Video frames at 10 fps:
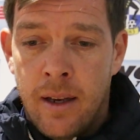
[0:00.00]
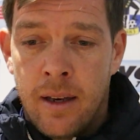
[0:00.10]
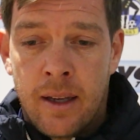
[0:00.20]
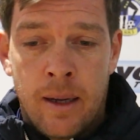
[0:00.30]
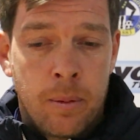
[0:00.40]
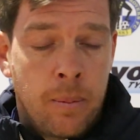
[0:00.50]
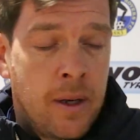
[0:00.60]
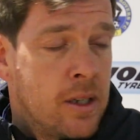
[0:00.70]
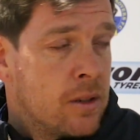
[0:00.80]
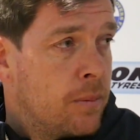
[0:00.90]
the
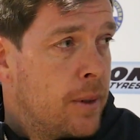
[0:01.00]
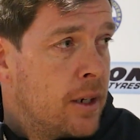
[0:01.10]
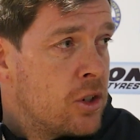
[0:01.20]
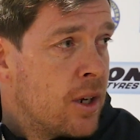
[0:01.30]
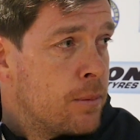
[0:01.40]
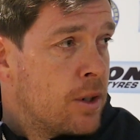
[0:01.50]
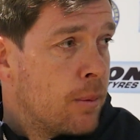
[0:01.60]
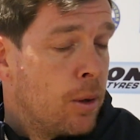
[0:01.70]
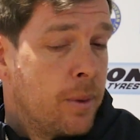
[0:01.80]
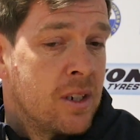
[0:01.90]
capabilities of being a Championship
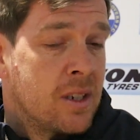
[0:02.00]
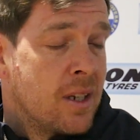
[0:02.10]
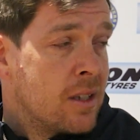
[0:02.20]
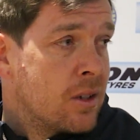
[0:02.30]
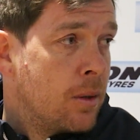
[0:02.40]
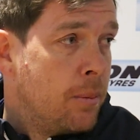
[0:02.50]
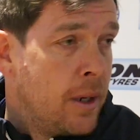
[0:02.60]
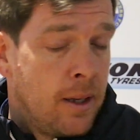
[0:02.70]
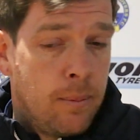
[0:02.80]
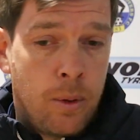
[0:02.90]
club as it stands at the
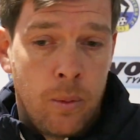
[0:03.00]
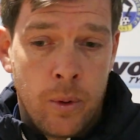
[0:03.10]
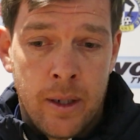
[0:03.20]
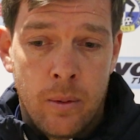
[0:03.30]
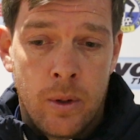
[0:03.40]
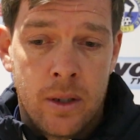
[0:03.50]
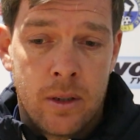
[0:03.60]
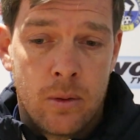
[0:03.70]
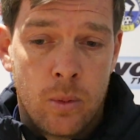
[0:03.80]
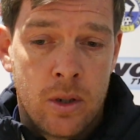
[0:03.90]
minute, but
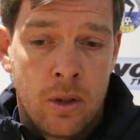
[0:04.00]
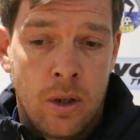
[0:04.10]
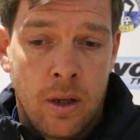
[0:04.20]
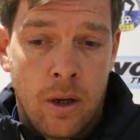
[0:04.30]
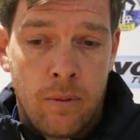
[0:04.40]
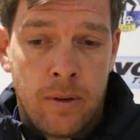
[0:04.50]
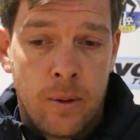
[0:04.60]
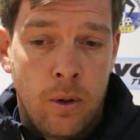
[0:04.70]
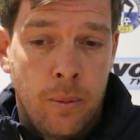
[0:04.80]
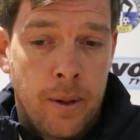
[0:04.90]
we certainly,
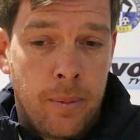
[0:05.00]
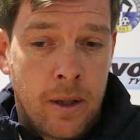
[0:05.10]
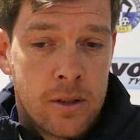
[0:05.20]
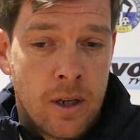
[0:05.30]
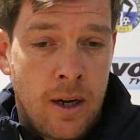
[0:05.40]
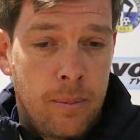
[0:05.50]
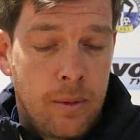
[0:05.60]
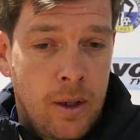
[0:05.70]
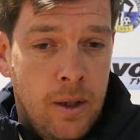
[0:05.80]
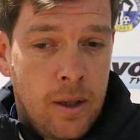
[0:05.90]
hopefully, will be by the time,
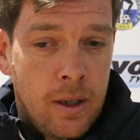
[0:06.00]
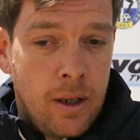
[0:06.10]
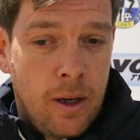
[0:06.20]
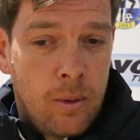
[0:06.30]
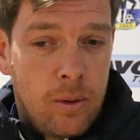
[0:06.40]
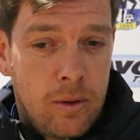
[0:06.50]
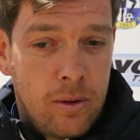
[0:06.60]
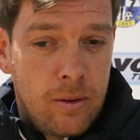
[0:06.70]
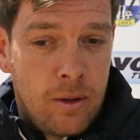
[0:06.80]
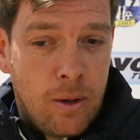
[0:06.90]
you know,
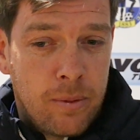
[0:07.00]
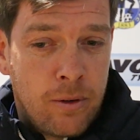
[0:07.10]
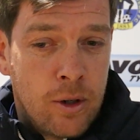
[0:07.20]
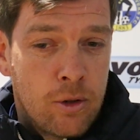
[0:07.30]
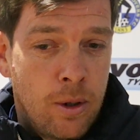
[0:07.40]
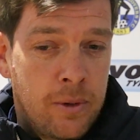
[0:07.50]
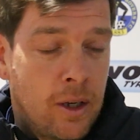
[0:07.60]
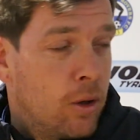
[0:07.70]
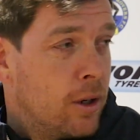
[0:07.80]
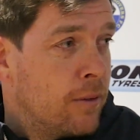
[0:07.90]
long before I drop
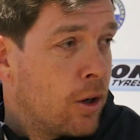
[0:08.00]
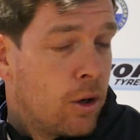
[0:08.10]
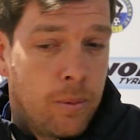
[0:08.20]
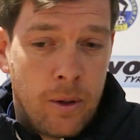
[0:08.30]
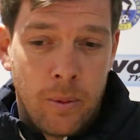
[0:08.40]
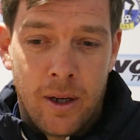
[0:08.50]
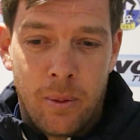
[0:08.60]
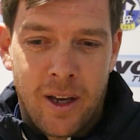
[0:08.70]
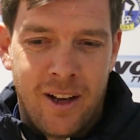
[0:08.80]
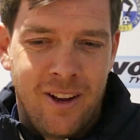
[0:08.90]
dead or leave the club, that we're
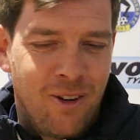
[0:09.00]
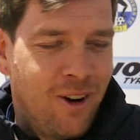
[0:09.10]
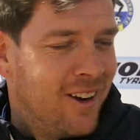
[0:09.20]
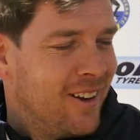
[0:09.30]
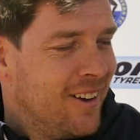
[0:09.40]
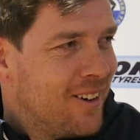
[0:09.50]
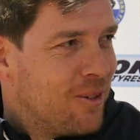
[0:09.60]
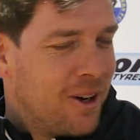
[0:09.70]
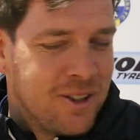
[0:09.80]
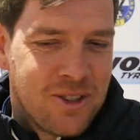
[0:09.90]
getting in the
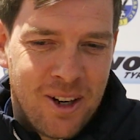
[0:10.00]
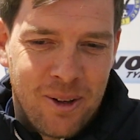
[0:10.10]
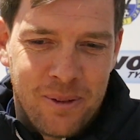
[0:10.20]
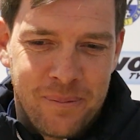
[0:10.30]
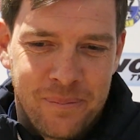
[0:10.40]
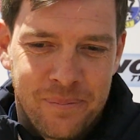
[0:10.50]
right channel.